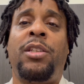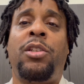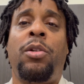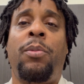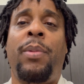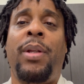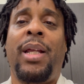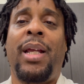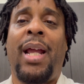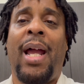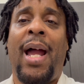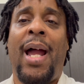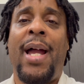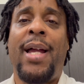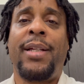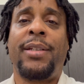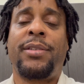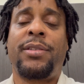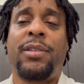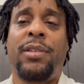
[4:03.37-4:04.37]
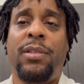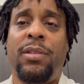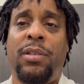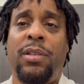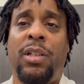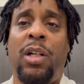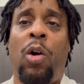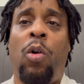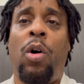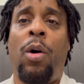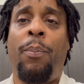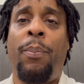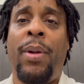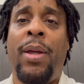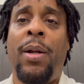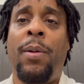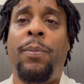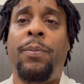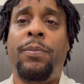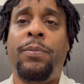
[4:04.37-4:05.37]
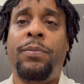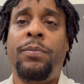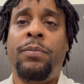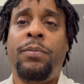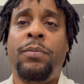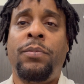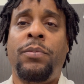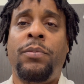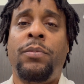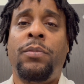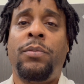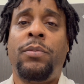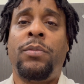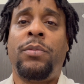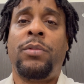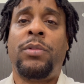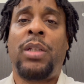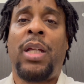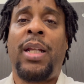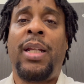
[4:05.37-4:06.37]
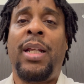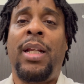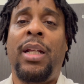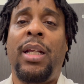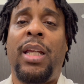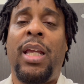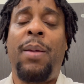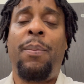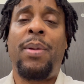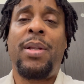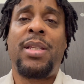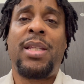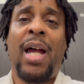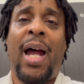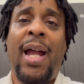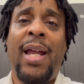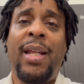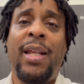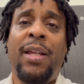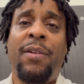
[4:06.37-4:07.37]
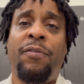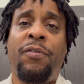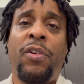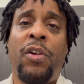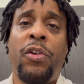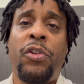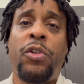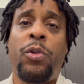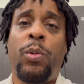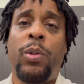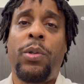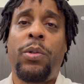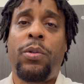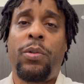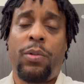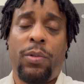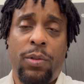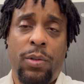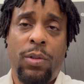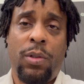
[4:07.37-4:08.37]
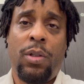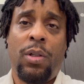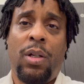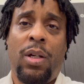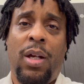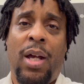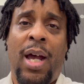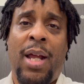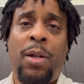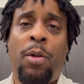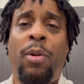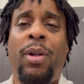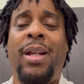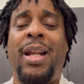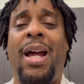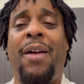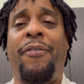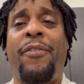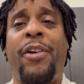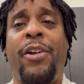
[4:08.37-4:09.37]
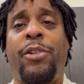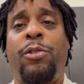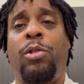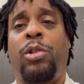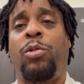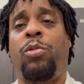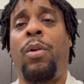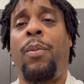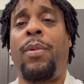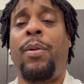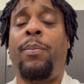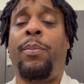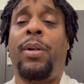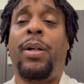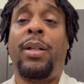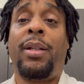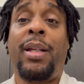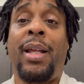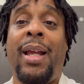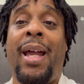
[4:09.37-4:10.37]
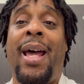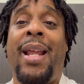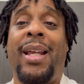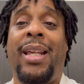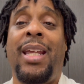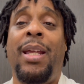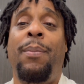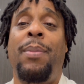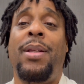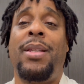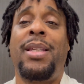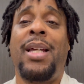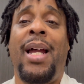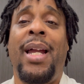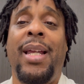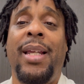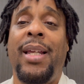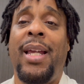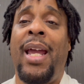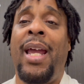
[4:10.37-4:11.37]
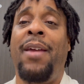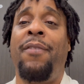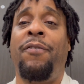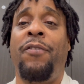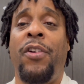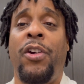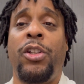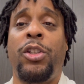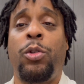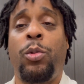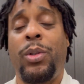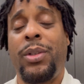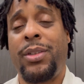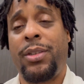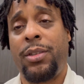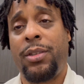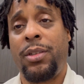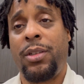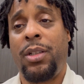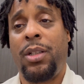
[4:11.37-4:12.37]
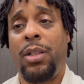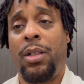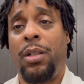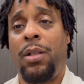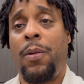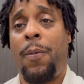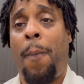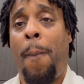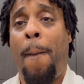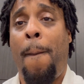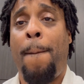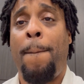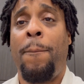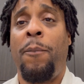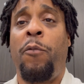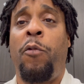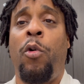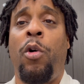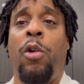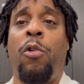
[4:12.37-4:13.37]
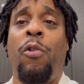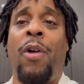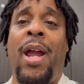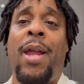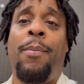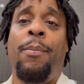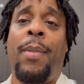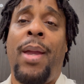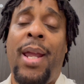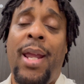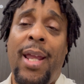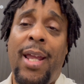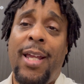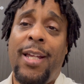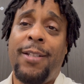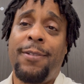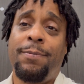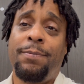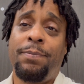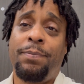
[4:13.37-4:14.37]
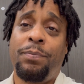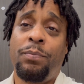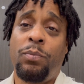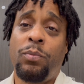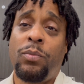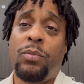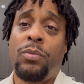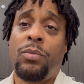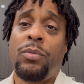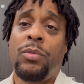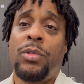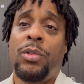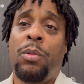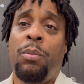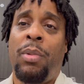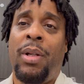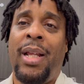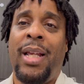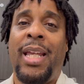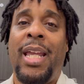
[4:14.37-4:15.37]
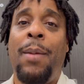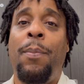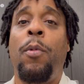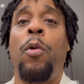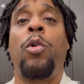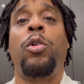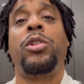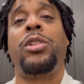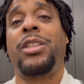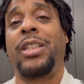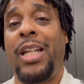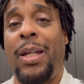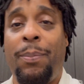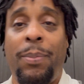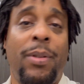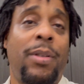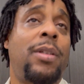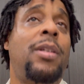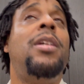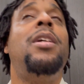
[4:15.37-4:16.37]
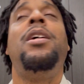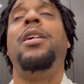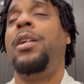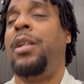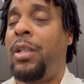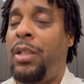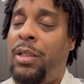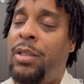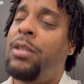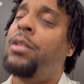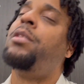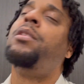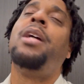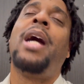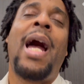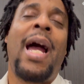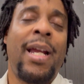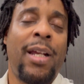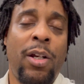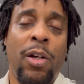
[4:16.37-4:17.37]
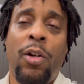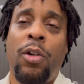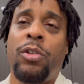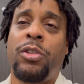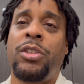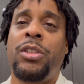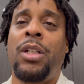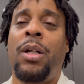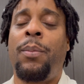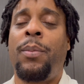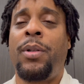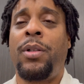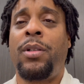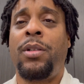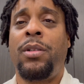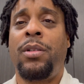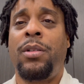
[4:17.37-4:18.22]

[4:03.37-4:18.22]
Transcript: too many guys go up in them. They need to keep it tight and virtuous. I know they're not virtuous women, but they gotta keep it tight and virtuous for the right man. But they keep on skipping hot girl summer